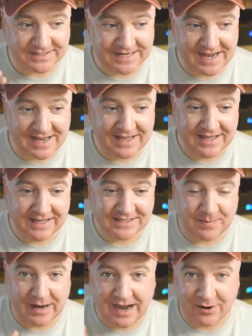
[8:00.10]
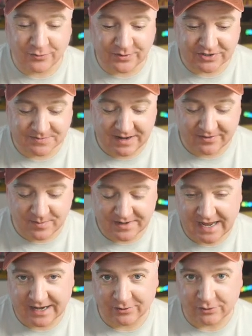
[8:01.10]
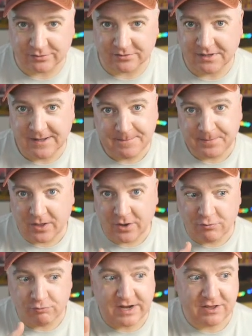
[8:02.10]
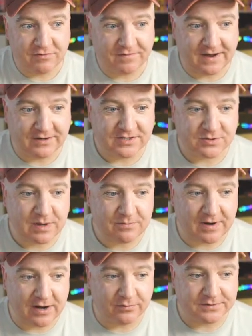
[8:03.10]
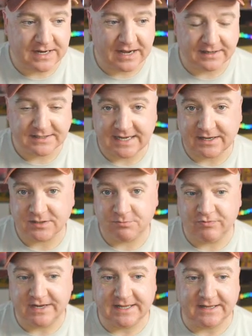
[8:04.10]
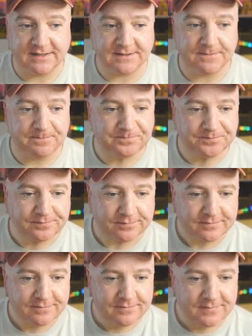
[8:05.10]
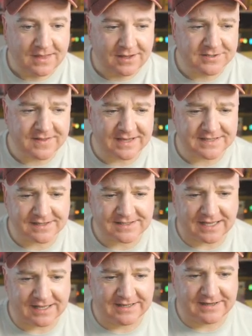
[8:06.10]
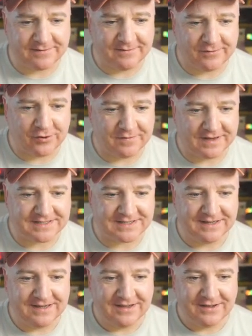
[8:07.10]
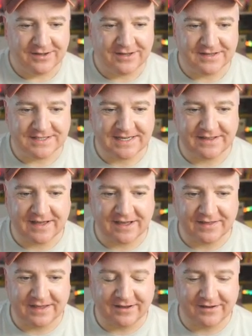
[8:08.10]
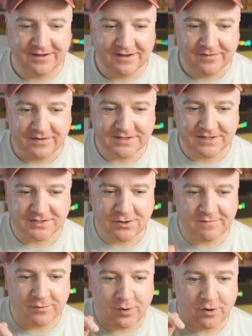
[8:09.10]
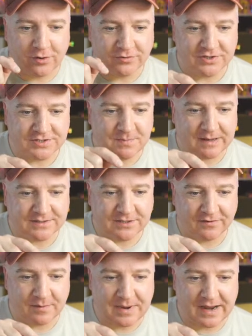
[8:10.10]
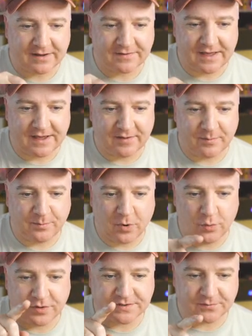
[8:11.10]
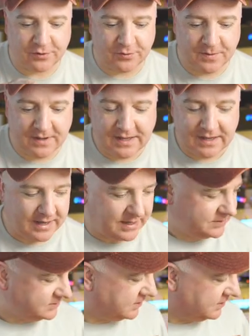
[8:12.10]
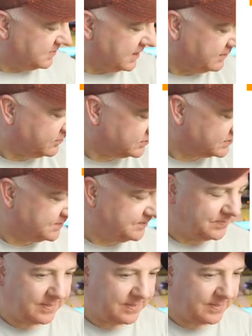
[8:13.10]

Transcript: today it's about how do we just make the mechanical uh, rangefinder sweep round and take some readings. So there's a slightly different view of it. You can see there the uh, there's a servo horn just mounted on the back there that pokes through, and uh, I've got